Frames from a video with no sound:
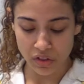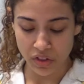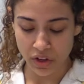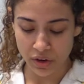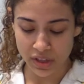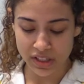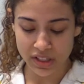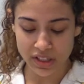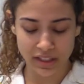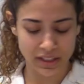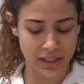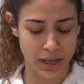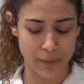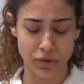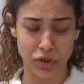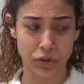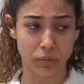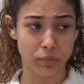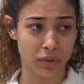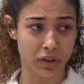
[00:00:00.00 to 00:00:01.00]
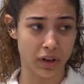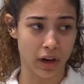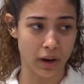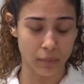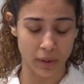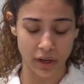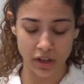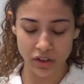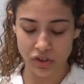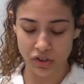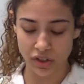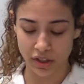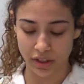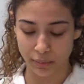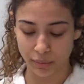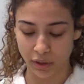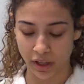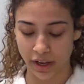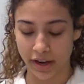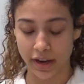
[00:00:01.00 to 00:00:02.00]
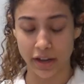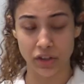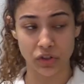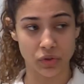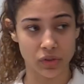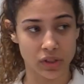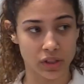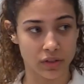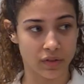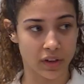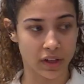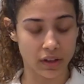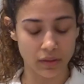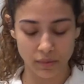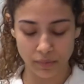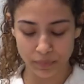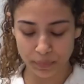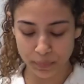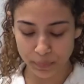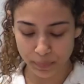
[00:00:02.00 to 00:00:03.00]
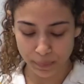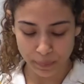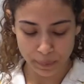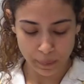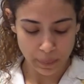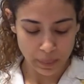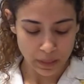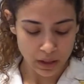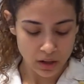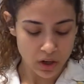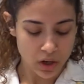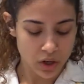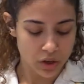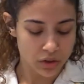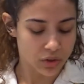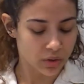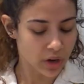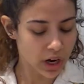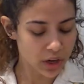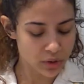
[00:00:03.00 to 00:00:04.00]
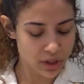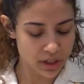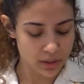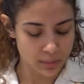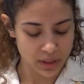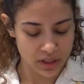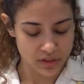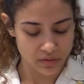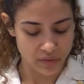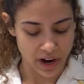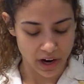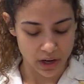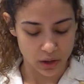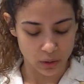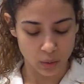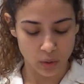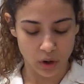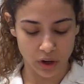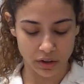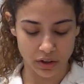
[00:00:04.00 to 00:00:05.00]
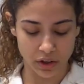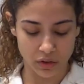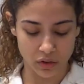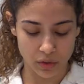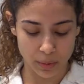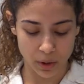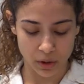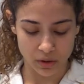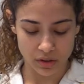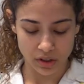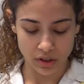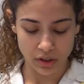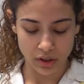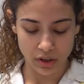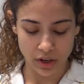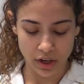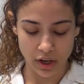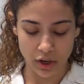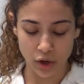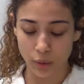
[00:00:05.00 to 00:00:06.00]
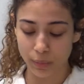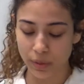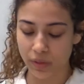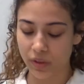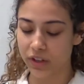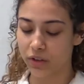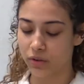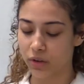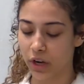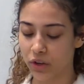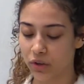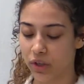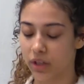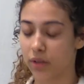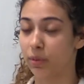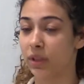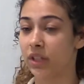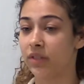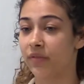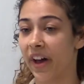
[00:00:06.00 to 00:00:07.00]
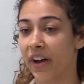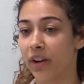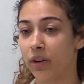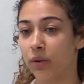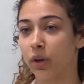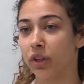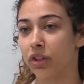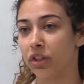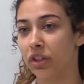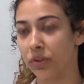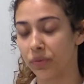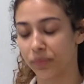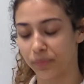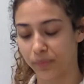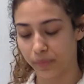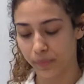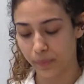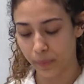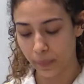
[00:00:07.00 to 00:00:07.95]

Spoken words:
There is an exception, but not much, and apply it as you see fit. Do not try to place value on another person and hope that they do not try to place value on you.